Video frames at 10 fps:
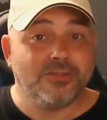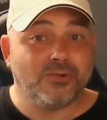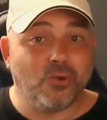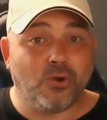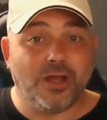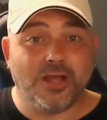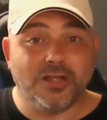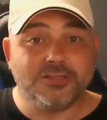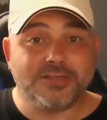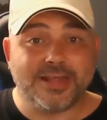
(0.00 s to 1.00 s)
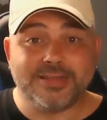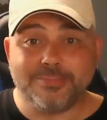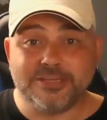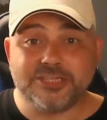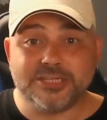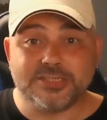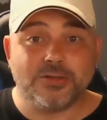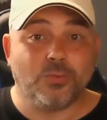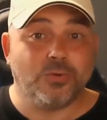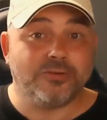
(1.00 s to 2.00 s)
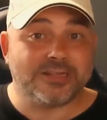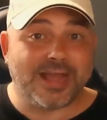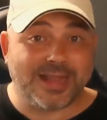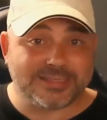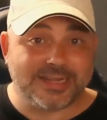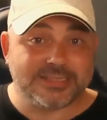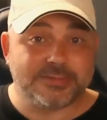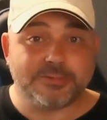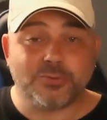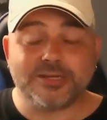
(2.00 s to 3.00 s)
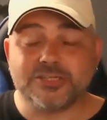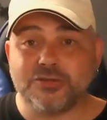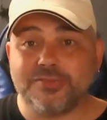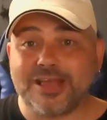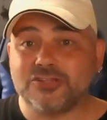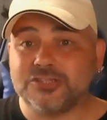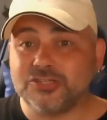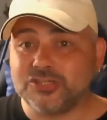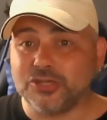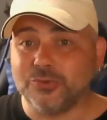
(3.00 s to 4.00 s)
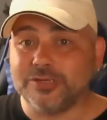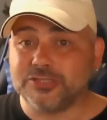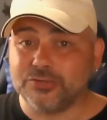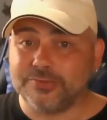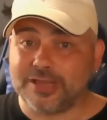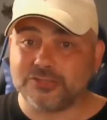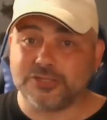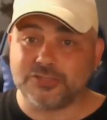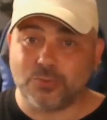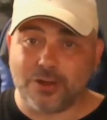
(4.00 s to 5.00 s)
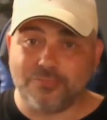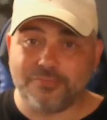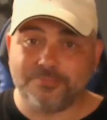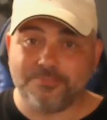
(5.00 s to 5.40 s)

The court heard that the images were accessed between 2002 and 2012.